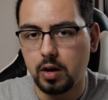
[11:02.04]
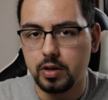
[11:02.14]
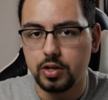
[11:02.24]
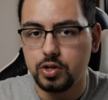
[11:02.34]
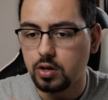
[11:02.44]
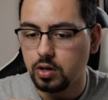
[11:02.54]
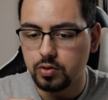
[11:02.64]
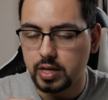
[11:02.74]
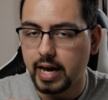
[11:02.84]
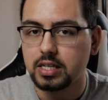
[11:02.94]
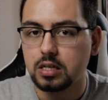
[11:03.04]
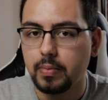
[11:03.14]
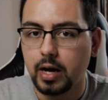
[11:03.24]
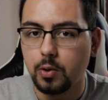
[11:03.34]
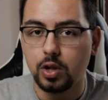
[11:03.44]
with this. You can use the headset
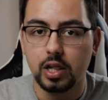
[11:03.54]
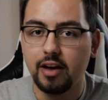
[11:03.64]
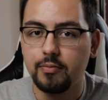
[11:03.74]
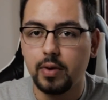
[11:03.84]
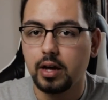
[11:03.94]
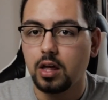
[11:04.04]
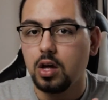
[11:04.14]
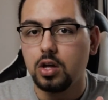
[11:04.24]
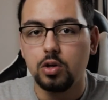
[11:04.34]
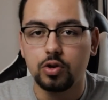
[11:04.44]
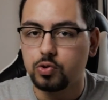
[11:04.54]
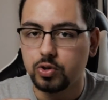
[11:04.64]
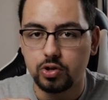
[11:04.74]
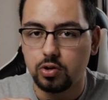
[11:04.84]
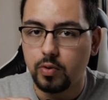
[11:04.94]
mic with a lav mic. You can
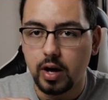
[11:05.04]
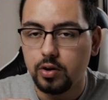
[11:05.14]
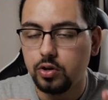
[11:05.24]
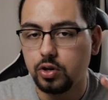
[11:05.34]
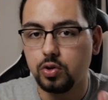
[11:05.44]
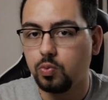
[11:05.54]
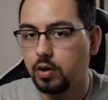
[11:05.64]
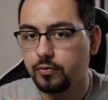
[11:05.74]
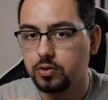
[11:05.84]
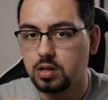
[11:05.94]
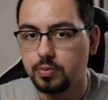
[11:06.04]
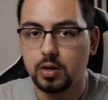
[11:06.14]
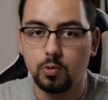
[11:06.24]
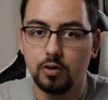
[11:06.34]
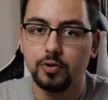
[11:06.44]
switch it around. You could do one for something,
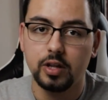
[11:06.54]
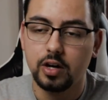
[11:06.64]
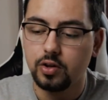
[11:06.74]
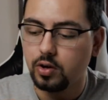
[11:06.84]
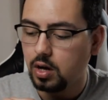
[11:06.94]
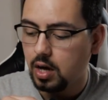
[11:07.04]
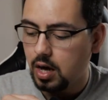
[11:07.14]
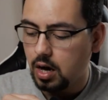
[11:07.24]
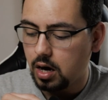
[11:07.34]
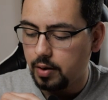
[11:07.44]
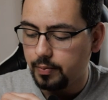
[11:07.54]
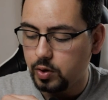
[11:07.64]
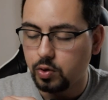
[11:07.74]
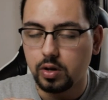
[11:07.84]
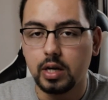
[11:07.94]
one for the other.
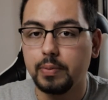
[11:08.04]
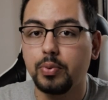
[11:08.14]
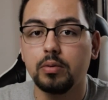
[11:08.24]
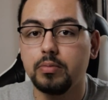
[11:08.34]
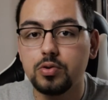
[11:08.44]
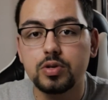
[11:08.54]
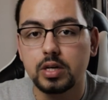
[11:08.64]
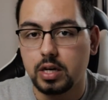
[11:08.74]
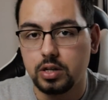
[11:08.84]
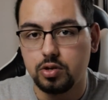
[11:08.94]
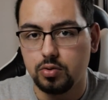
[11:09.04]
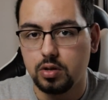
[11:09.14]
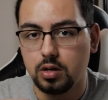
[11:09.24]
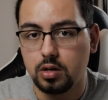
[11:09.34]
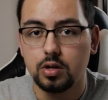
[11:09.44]
You can input music into
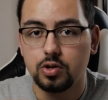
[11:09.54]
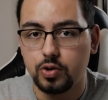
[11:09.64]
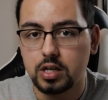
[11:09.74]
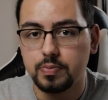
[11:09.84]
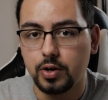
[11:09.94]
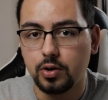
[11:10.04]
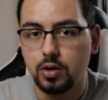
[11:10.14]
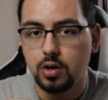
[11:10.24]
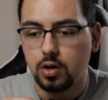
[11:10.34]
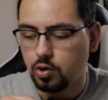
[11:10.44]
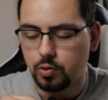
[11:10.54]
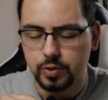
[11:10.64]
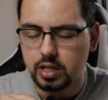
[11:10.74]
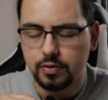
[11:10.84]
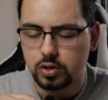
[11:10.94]
the transmitter or the
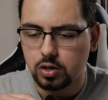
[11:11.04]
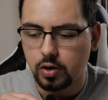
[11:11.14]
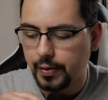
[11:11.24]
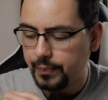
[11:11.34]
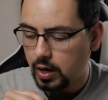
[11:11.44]
receiver, sorry,